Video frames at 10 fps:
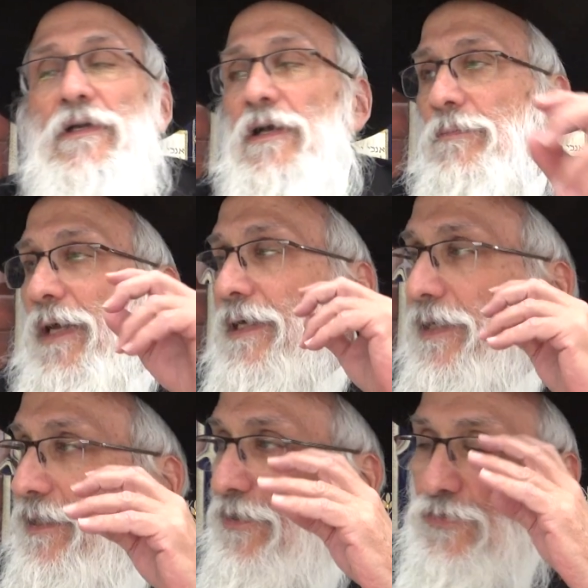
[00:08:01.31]
I'm not
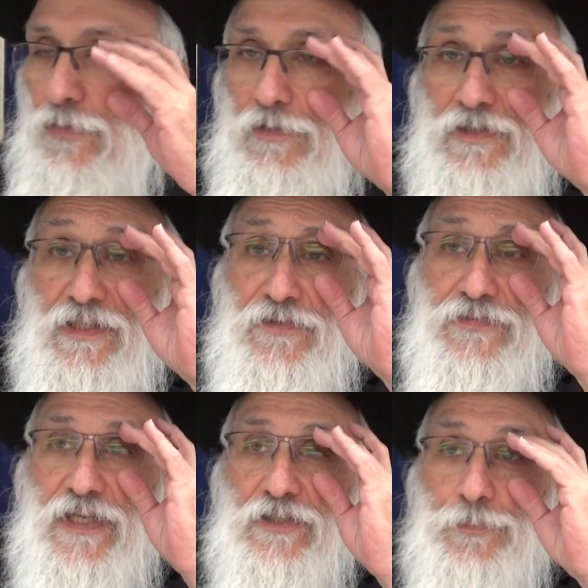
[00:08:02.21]
getting into all the
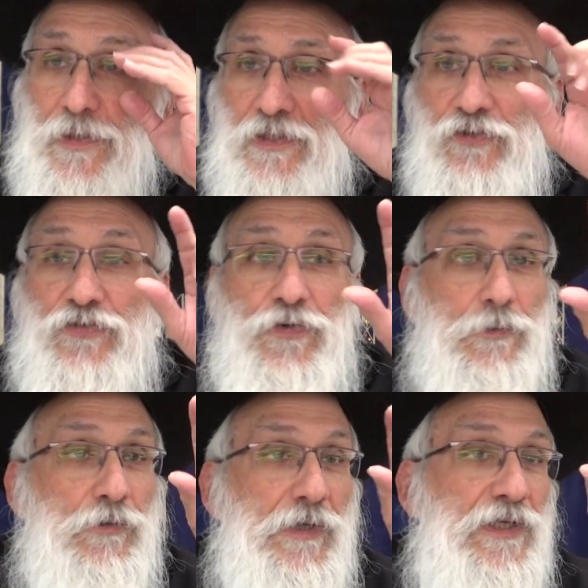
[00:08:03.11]
left-handed people. There's
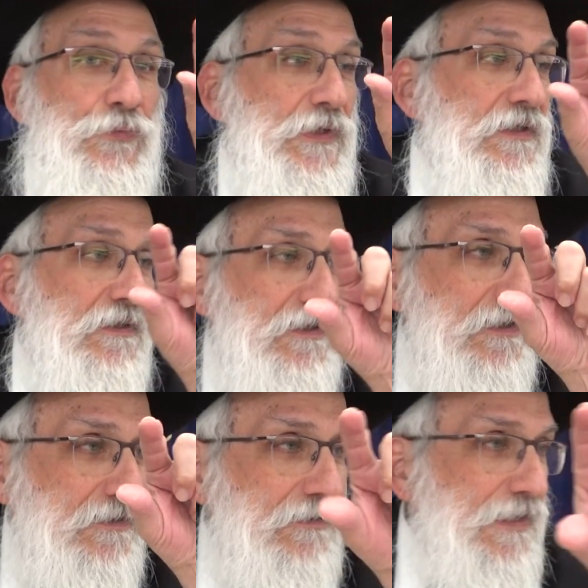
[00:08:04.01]
far already written,
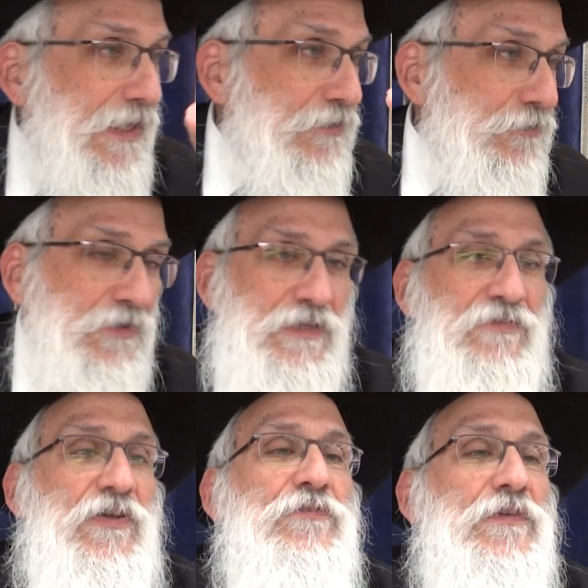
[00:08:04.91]
Itariyah, the
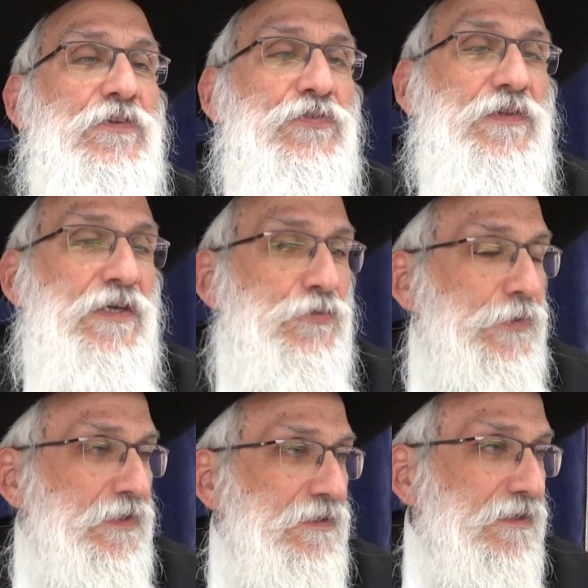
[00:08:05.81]
Sefer of Stik,
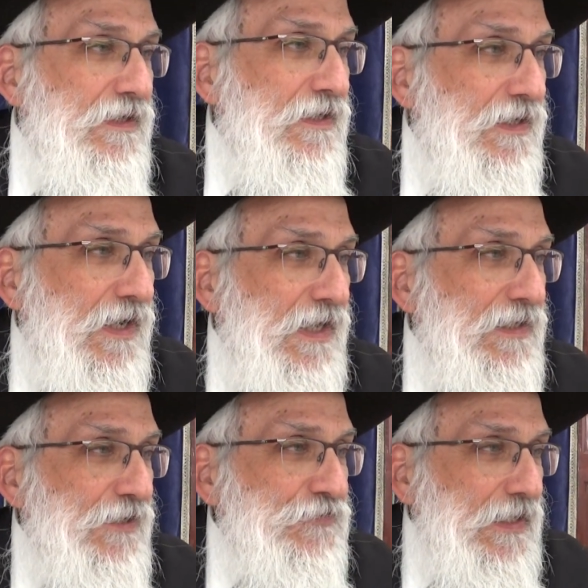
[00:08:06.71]
written
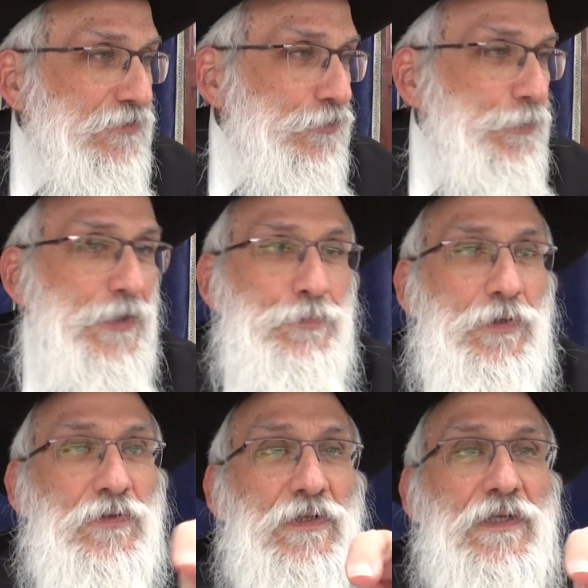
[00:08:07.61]
on left-handed
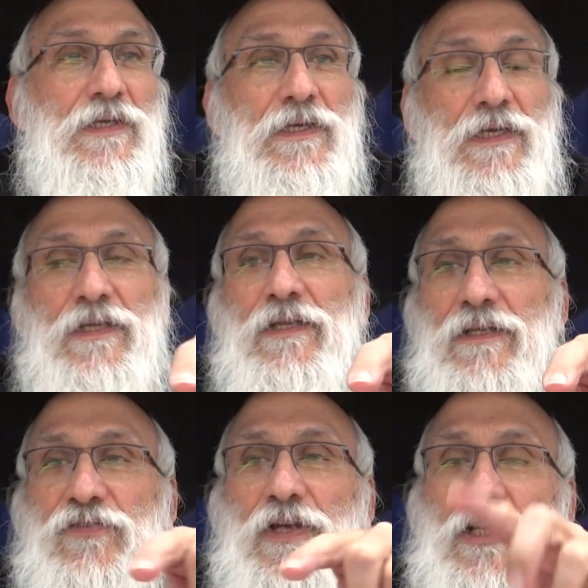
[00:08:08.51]
people in
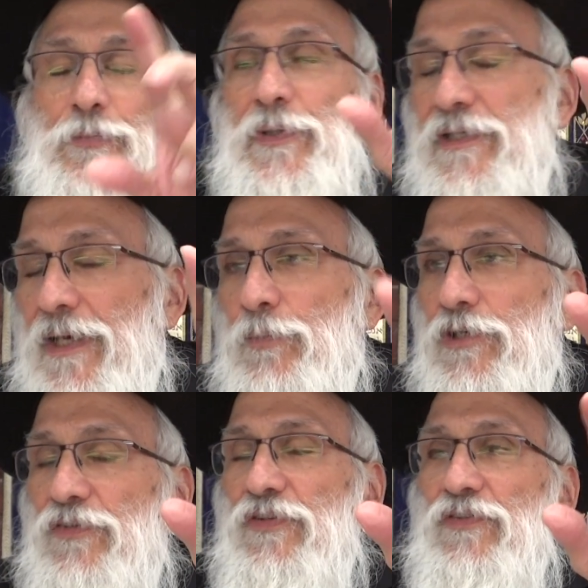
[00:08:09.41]
Encyclopedia
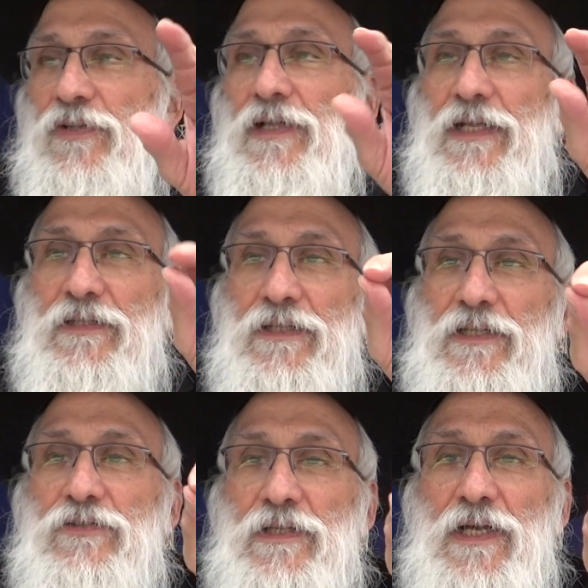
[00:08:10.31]
Talmud. There's a lot in
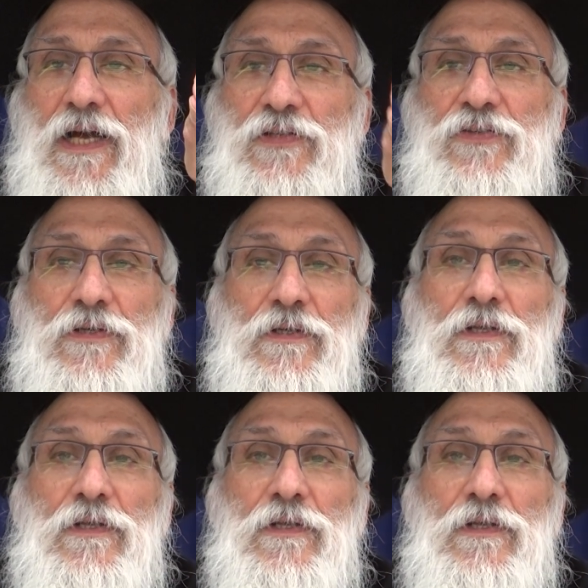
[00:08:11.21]
Itariyah.